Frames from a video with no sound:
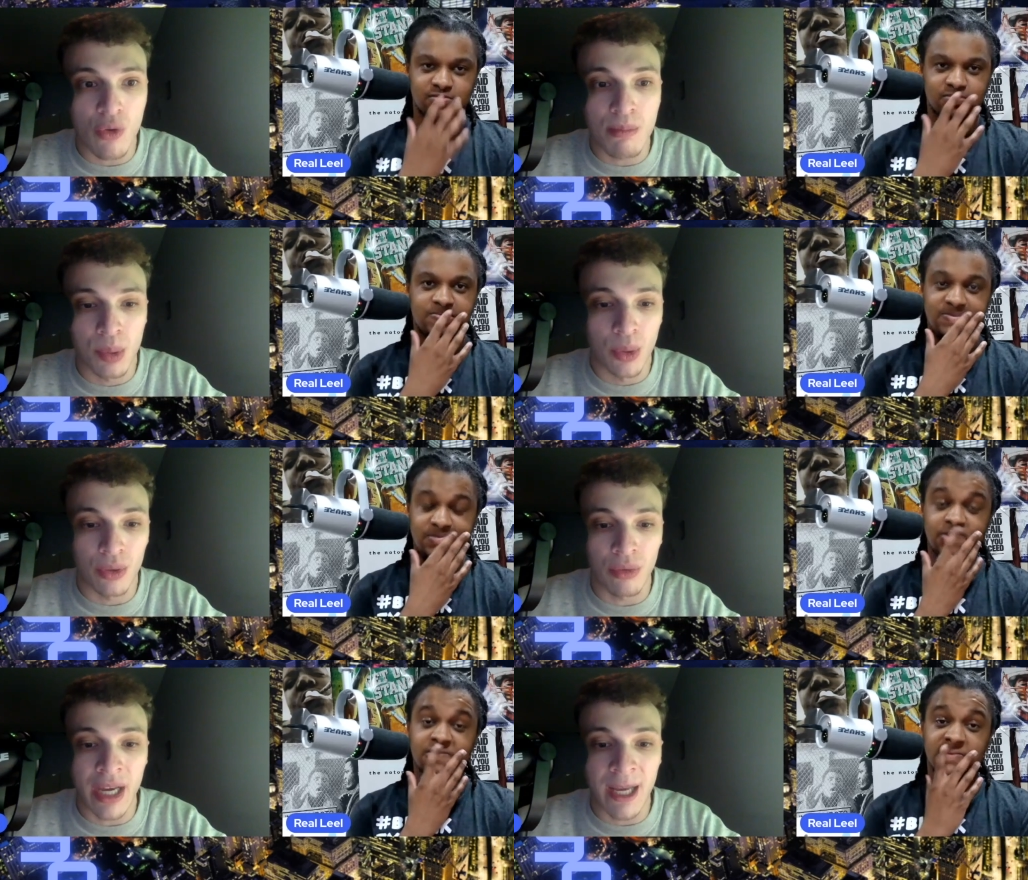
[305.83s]

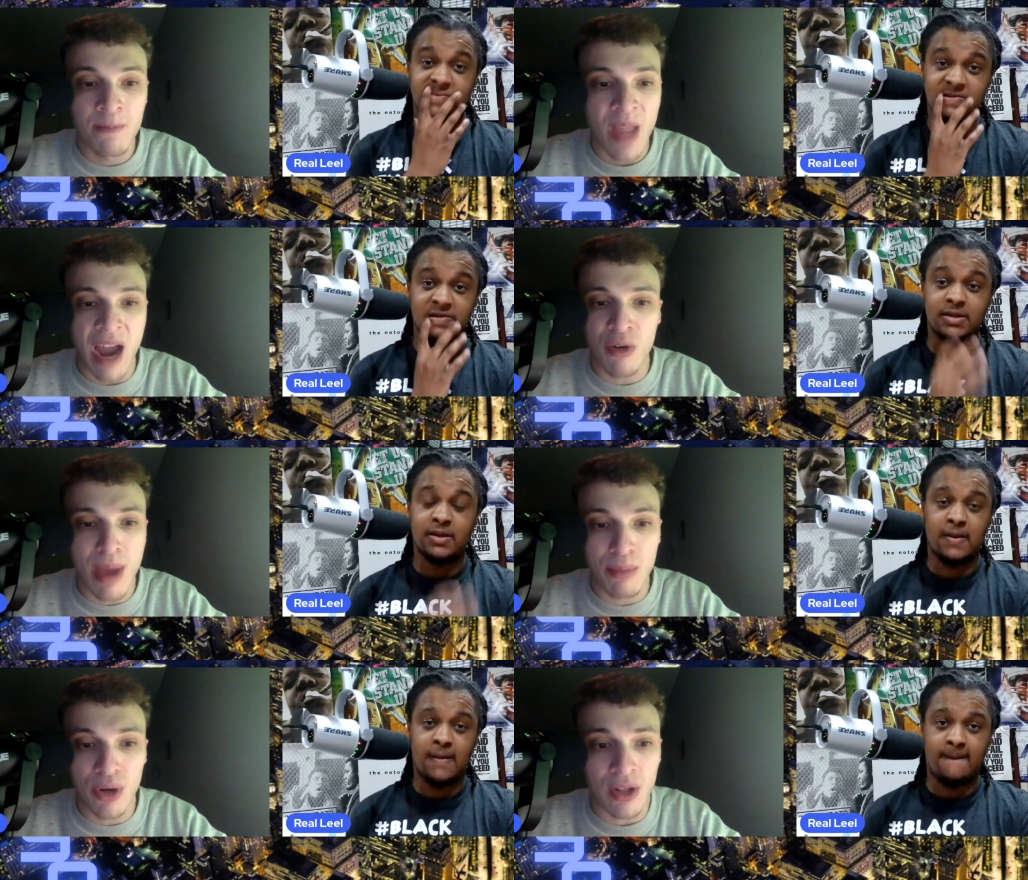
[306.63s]
Speaker 1: important. Like, I
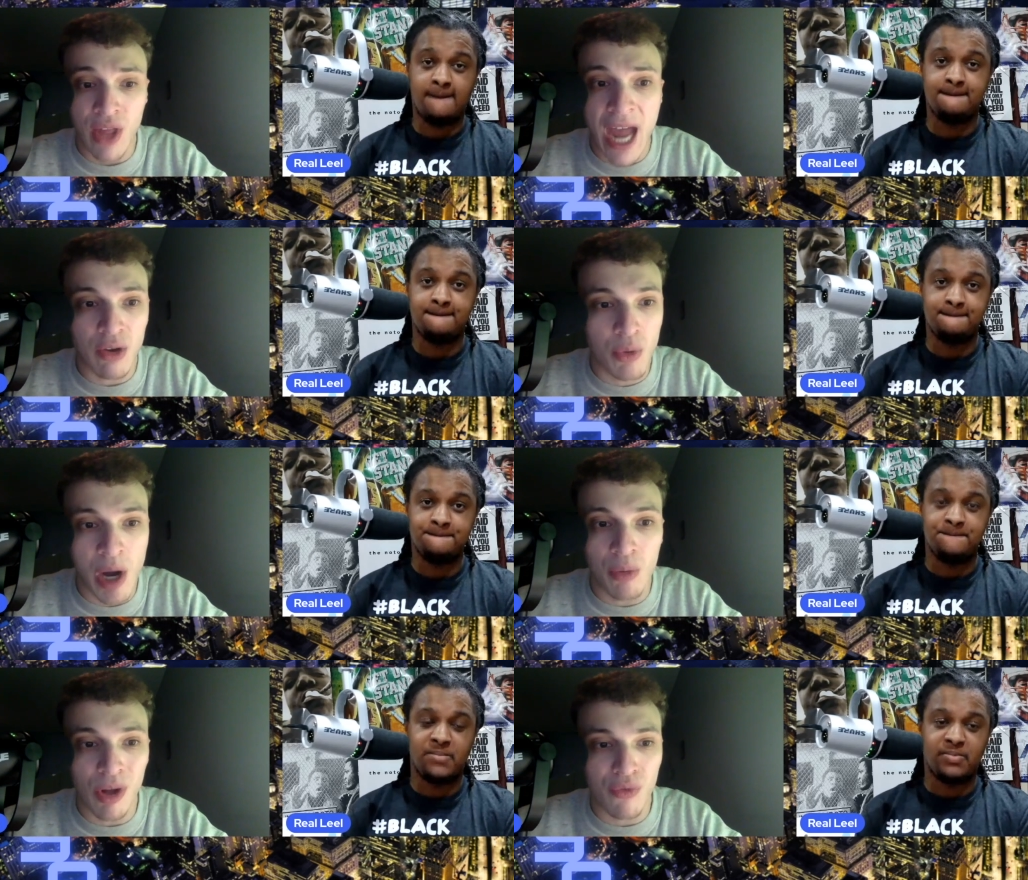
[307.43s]
remember exactly where
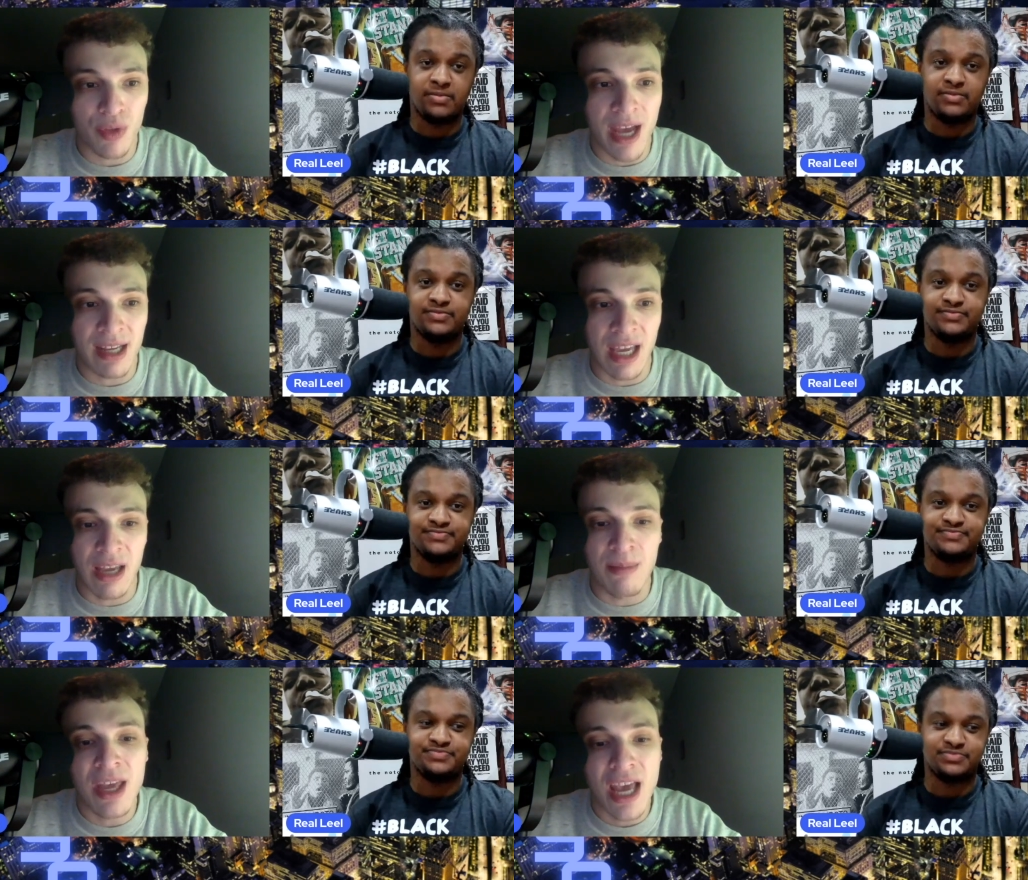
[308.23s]
I was for that game.